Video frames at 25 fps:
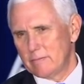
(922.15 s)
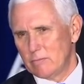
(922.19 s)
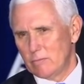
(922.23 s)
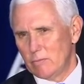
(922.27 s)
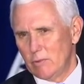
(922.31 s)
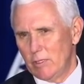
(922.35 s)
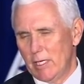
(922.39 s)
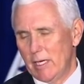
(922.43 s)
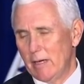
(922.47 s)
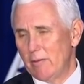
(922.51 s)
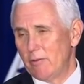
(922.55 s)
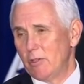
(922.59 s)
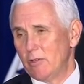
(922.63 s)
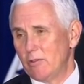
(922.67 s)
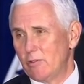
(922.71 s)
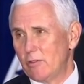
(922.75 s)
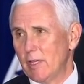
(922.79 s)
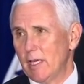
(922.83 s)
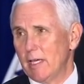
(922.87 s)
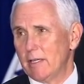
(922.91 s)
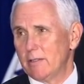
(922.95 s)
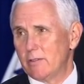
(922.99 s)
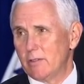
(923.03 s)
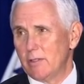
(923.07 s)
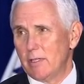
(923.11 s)
We evidenced
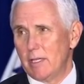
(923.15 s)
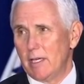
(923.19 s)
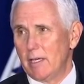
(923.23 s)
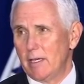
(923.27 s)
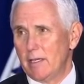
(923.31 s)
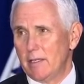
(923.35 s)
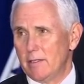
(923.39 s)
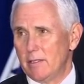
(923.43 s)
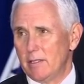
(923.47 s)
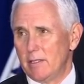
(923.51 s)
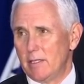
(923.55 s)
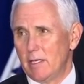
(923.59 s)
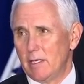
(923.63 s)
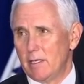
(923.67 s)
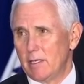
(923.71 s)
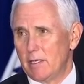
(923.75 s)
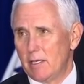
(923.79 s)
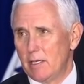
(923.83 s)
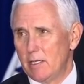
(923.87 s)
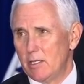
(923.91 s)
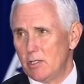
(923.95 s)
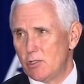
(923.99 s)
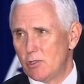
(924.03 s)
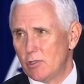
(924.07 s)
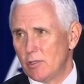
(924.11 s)
that today in the
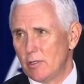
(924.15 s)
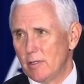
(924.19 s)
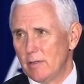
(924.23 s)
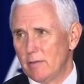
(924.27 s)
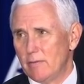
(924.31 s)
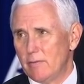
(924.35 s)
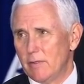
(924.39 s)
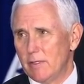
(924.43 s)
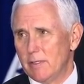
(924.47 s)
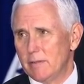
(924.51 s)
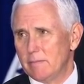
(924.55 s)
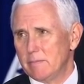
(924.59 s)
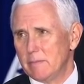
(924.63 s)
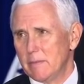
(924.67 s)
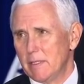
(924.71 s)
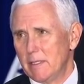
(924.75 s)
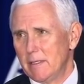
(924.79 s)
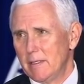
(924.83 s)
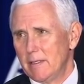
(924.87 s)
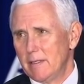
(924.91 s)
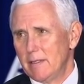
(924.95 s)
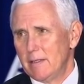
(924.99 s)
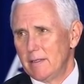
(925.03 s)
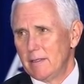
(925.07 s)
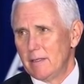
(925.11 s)
dedication
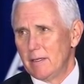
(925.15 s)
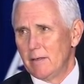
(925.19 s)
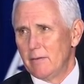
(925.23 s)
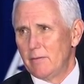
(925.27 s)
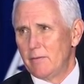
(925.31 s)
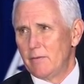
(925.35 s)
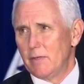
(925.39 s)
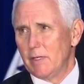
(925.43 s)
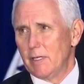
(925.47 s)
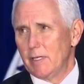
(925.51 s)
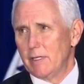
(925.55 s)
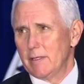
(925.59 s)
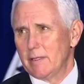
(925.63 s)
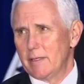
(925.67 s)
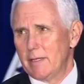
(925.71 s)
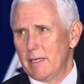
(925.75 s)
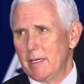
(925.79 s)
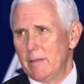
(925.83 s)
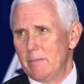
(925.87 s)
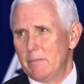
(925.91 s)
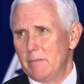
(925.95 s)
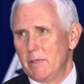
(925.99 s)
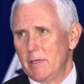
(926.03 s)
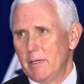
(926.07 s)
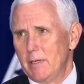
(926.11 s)
of
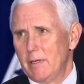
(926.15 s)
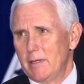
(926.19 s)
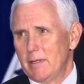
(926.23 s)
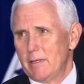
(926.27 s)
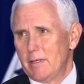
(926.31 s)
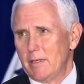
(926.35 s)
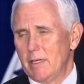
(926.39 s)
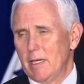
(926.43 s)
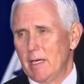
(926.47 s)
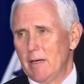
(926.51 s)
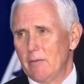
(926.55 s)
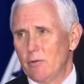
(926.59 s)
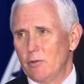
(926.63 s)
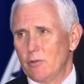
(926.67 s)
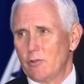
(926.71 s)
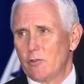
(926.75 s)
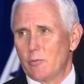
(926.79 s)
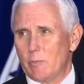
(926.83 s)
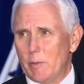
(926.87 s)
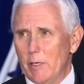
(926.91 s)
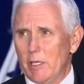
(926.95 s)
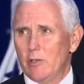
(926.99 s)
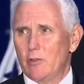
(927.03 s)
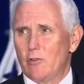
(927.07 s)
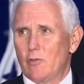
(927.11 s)
Cape Canaveral
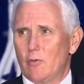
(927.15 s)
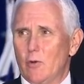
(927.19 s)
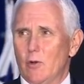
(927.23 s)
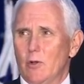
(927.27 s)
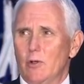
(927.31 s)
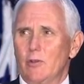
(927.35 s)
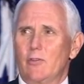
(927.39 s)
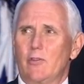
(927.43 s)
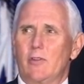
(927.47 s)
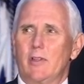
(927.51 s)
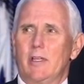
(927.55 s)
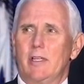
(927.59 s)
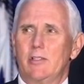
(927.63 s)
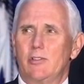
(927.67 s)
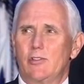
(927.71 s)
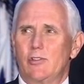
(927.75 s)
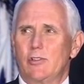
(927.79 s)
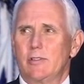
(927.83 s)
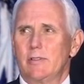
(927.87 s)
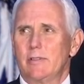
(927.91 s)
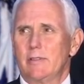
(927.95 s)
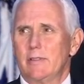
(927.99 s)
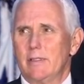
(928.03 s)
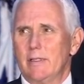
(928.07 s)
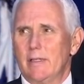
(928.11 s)
Space Force
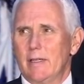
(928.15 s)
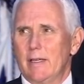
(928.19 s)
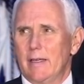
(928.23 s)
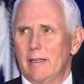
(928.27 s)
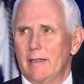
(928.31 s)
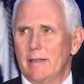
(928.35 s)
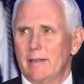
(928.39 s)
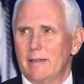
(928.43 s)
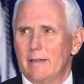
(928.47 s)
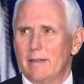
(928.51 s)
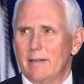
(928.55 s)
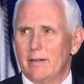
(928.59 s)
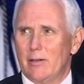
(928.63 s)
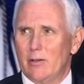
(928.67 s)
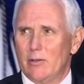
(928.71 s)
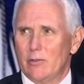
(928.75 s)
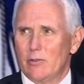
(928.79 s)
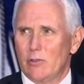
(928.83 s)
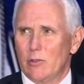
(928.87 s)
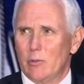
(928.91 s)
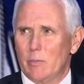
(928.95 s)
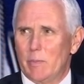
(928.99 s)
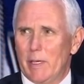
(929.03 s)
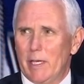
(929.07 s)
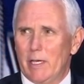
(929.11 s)
Station and
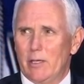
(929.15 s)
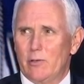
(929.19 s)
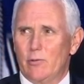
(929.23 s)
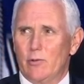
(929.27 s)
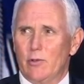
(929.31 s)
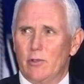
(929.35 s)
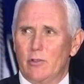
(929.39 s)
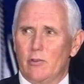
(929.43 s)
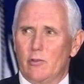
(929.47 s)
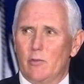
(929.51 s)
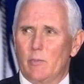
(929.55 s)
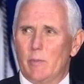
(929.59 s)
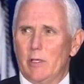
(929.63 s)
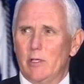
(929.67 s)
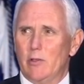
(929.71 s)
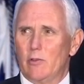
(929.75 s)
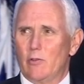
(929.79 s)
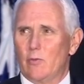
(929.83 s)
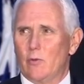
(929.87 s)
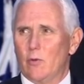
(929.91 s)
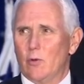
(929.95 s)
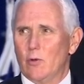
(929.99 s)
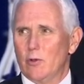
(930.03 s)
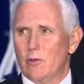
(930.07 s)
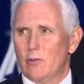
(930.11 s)
also Patrick's Space
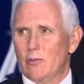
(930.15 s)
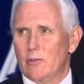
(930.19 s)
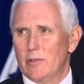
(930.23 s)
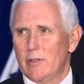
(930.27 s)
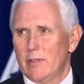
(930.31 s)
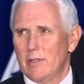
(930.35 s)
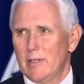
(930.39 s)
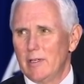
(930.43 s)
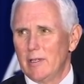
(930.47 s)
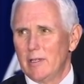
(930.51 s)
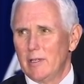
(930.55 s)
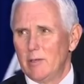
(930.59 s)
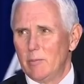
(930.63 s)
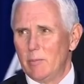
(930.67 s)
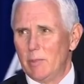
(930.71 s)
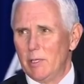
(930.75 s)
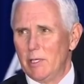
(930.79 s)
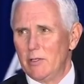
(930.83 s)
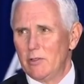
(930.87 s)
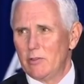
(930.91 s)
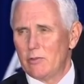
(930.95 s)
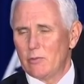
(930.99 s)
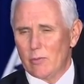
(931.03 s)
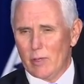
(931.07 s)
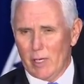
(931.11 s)
Force
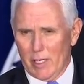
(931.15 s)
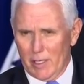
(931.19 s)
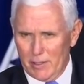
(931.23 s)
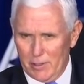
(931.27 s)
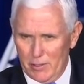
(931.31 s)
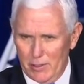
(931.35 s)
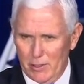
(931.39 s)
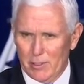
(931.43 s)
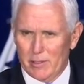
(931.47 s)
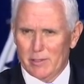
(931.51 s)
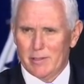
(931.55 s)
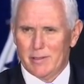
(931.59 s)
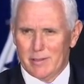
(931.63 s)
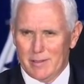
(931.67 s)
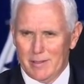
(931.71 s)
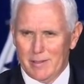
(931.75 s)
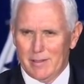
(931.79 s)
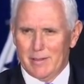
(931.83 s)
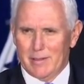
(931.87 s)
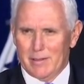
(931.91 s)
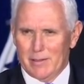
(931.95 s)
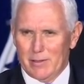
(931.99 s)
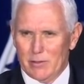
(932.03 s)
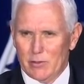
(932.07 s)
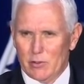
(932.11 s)
Base right here
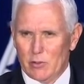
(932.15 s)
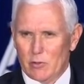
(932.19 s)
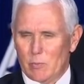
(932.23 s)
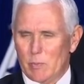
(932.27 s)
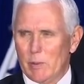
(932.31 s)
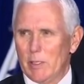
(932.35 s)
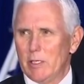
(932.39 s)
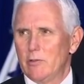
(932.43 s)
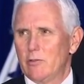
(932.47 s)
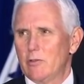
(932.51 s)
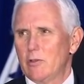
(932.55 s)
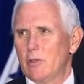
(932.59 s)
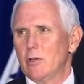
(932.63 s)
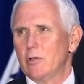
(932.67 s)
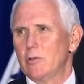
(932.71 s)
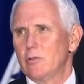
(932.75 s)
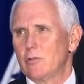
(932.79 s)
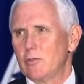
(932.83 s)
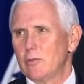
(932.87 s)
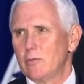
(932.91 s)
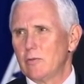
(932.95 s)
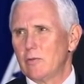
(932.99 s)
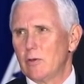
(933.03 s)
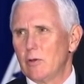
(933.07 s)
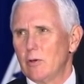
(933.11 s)
on the Space
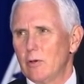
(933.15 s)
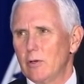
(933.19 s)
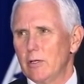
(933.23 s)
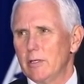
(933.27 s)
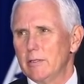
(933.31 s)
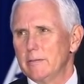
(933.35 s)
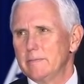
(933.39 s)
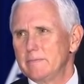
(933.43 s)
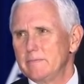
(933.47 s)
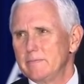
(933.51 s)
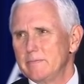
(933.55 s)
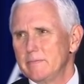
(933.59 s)
Coast in Florida.